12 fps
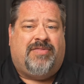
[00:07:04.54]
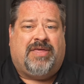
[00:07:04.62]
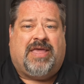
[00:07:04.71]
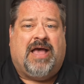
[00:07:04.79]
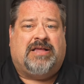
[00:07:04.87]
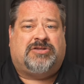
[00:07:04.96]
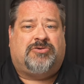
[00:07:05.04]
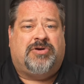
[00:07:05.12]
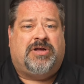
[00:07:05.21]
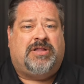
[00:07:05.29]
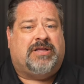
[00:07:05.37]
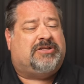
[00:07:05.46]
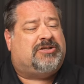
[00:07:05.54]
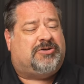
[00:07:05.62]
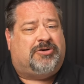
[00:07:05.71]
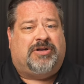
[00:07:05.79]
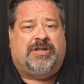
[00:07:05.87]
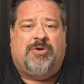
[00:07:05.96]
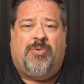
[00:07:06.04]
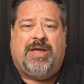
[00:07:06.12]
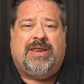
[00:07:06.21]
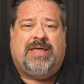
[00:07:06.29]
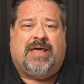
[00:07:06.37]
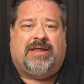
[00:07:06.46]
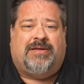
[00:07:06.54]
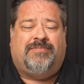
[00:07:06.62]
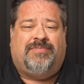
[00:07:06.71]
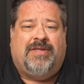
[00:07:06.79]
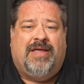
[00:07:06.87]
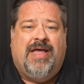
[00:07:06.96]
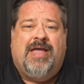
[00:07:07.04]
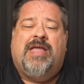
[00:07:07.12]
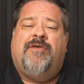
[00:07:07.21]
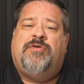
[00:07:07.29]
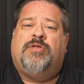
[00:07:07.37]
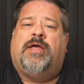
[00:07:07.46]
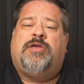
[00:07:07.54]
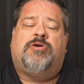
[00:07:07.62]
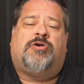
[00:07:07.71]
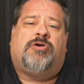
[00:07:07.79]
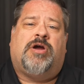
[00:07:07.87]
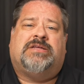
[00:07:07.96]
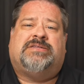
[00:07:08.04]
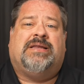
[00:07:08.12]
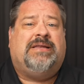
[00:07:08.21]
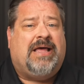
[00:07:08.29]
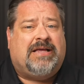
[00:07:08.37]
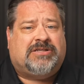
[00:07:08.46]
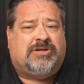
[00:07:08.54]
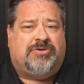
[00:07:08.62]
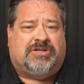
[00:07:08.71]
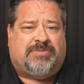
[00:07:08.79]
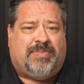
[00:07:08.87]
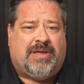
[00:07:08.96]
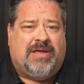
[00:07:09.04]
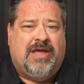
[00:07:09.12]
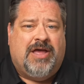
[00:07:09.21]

the gas grill is certainly a way to get it. If you like your crust less crispy,